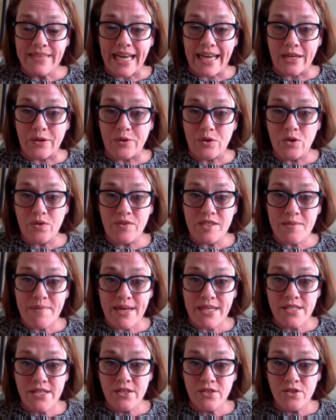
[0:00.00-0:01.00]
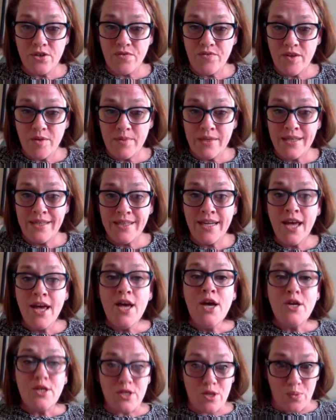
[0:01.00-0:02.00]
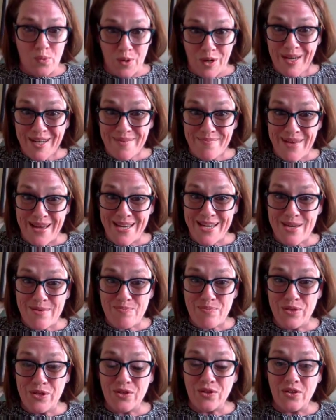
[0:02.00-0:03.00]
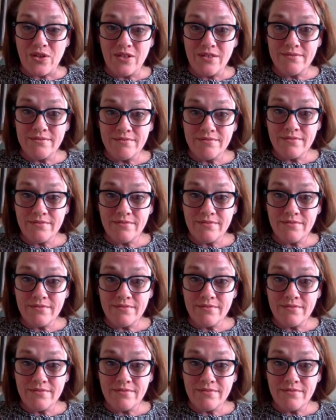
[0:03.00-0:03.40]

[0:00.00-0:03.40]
I don't know if it's masculine or feminine, so we're going to make it plural.